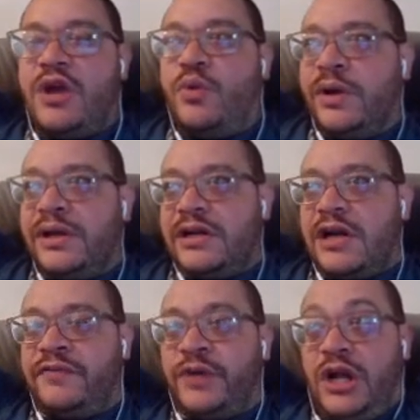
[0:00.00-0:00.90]
We're going to
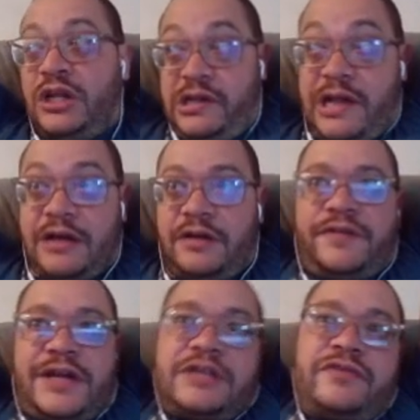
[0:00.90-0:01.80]
cover a lot of
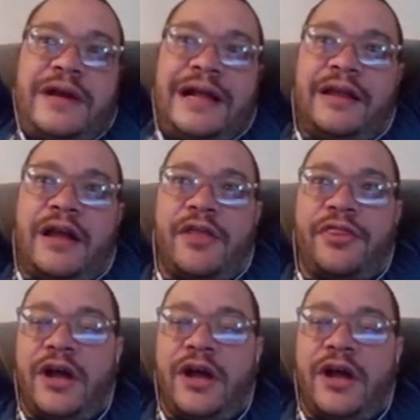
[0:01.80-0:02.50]
decks for Alioth.